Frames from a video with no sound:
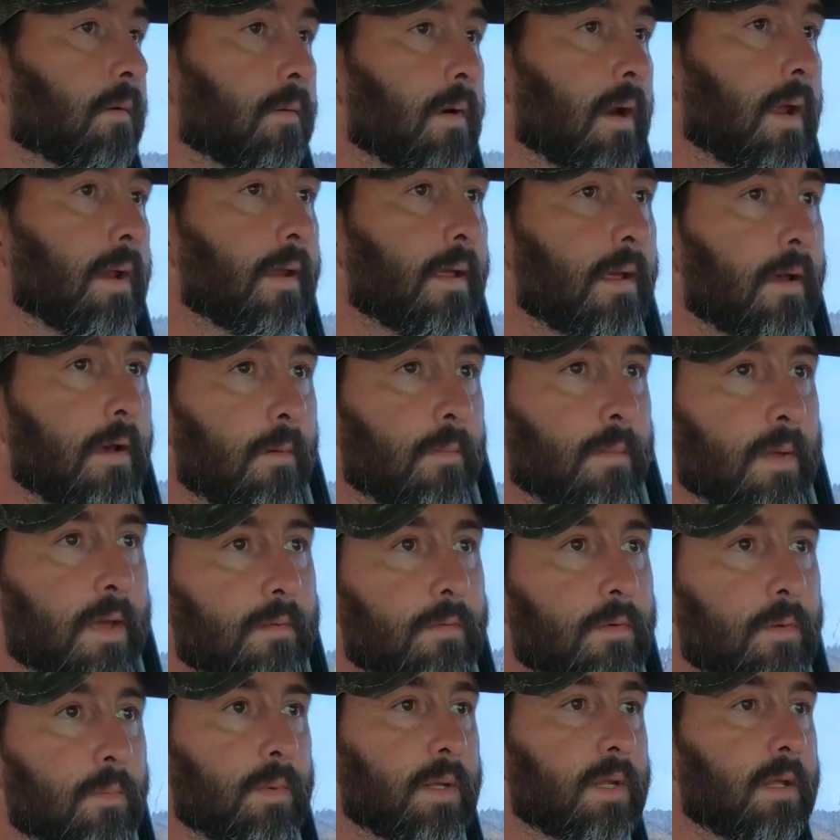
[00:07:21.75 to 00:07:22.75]
right now I'm
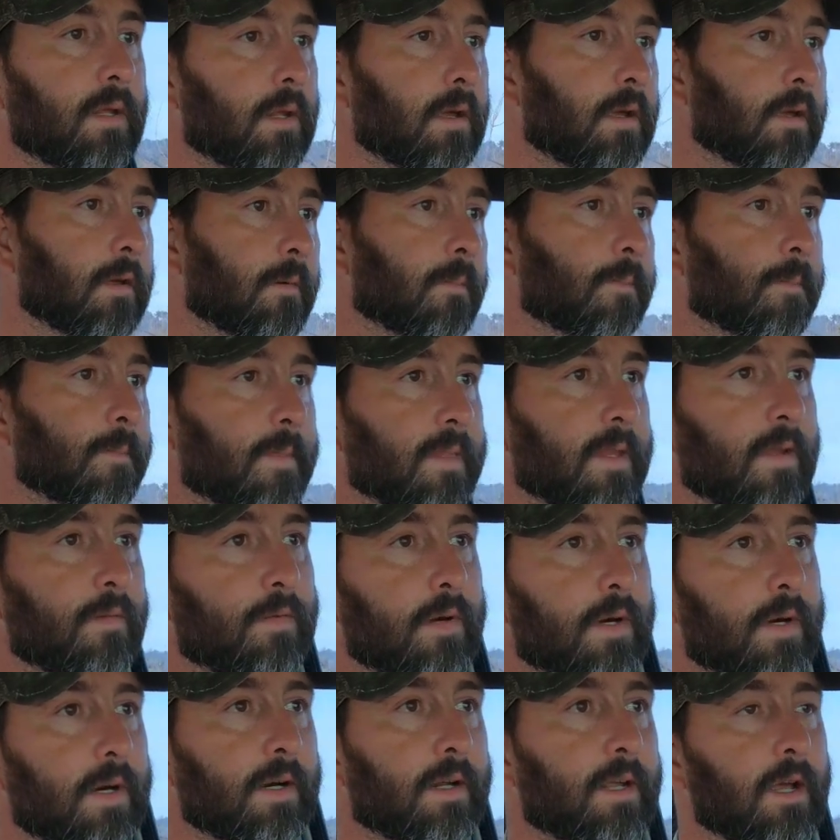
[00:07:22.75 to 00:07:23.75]
having to be
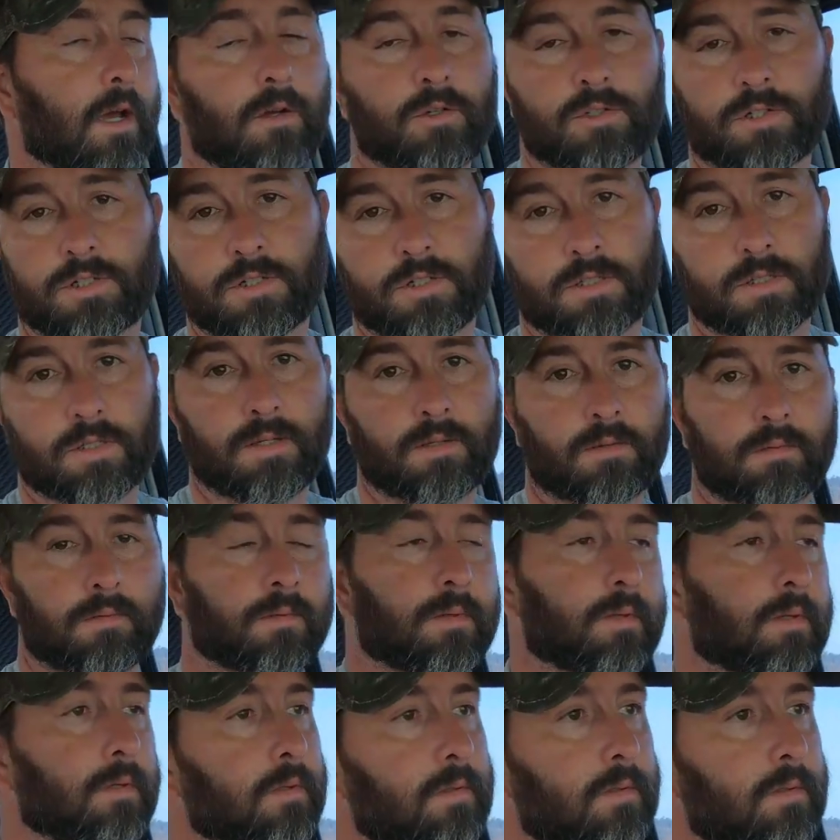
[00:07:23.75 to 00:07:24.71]
very cautious and